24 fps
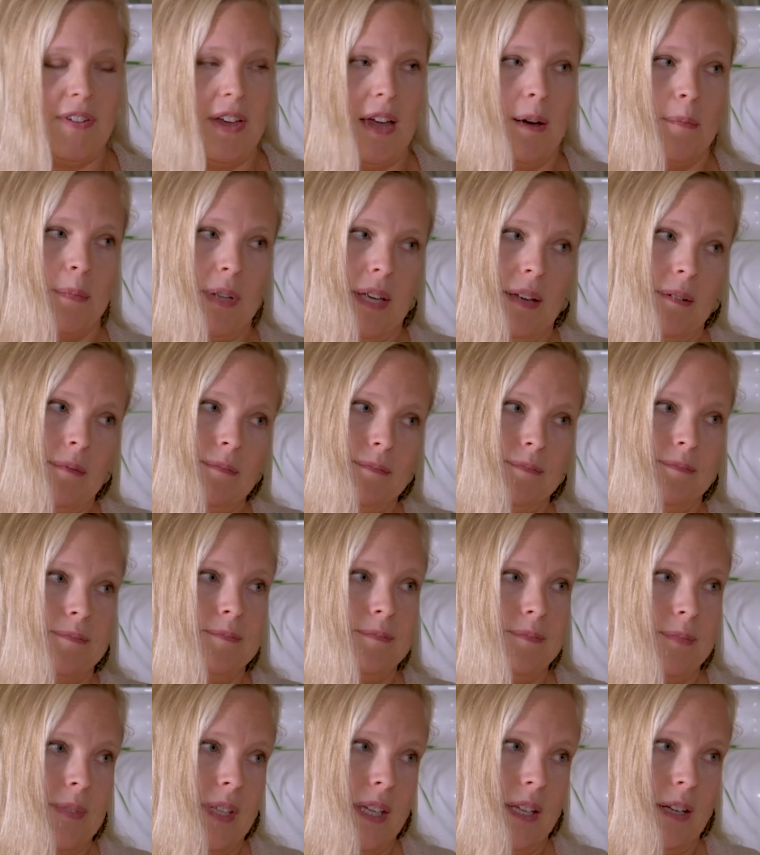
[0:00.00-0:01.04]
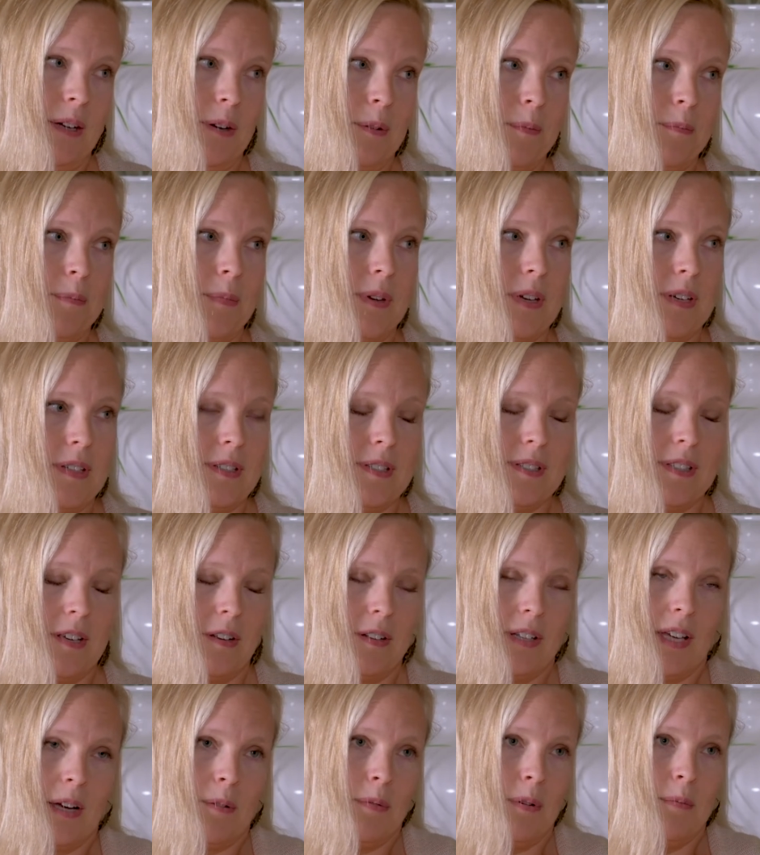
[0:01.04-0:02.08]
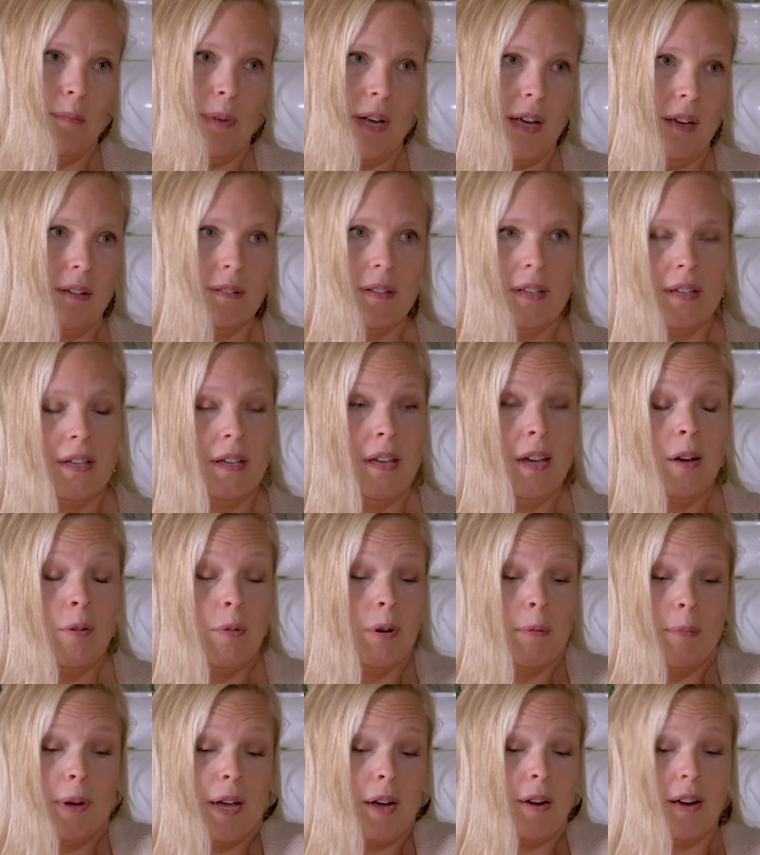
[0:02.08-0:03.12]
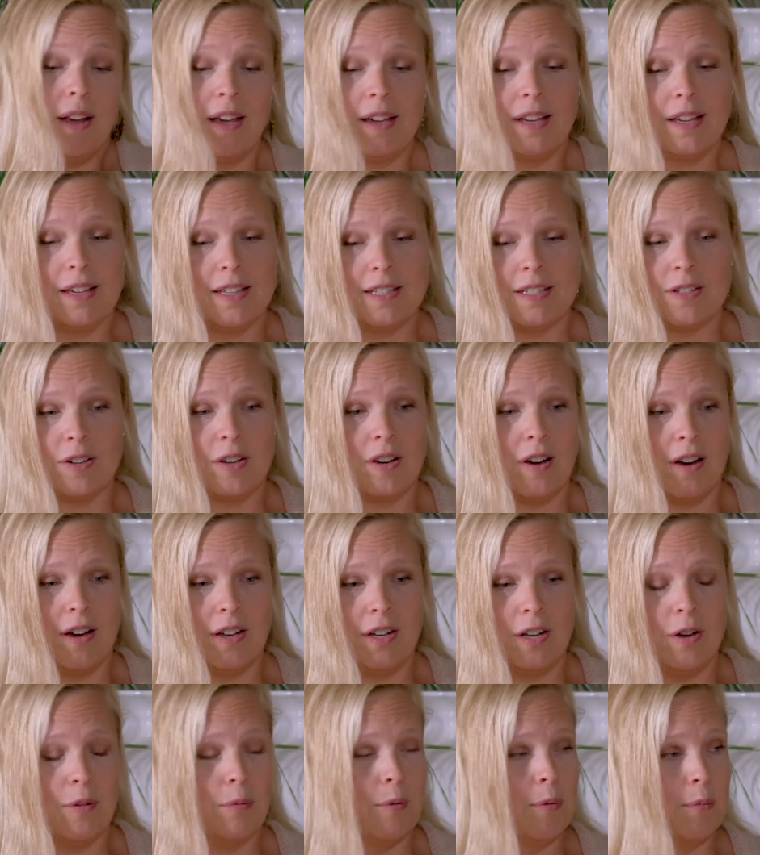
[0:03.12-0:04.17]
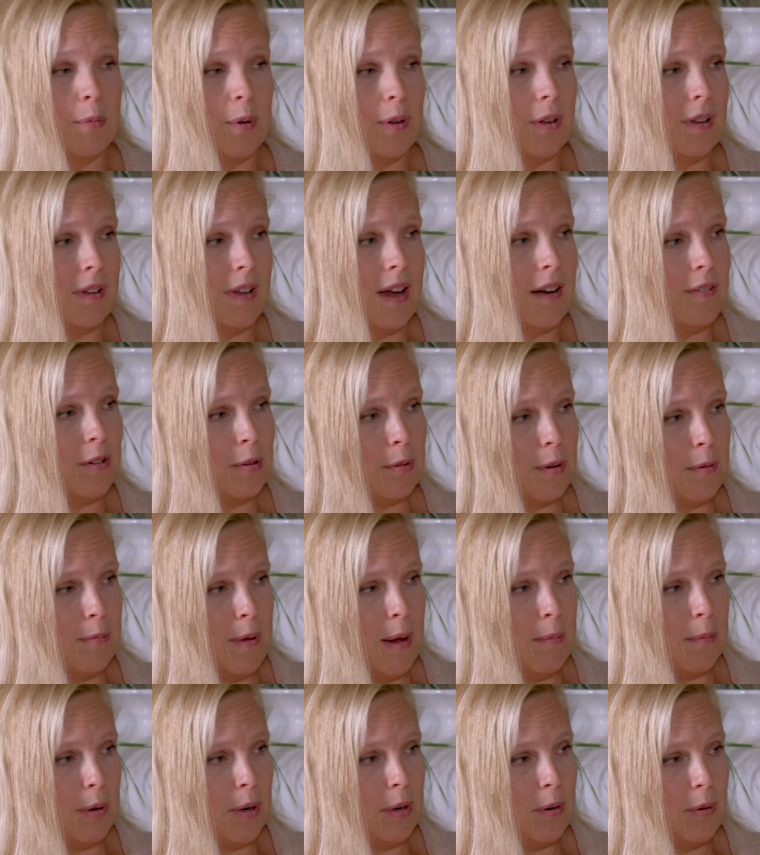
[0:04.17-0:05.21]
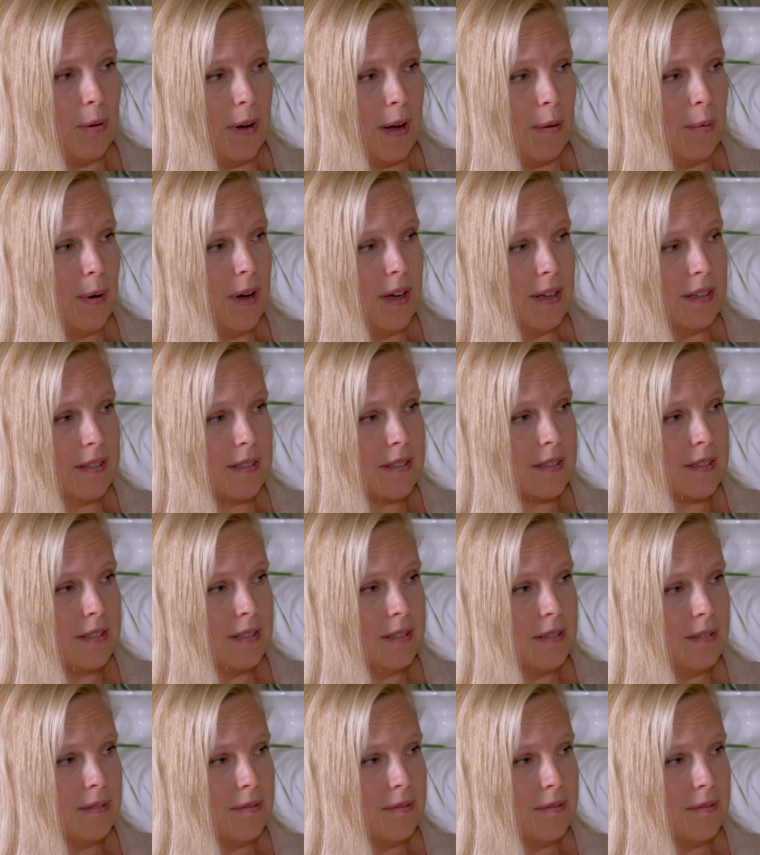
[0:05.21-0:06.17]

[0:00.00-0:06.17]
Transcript: family, you know, because they're like, when my grandkids are gone, no one will ever remember who I was.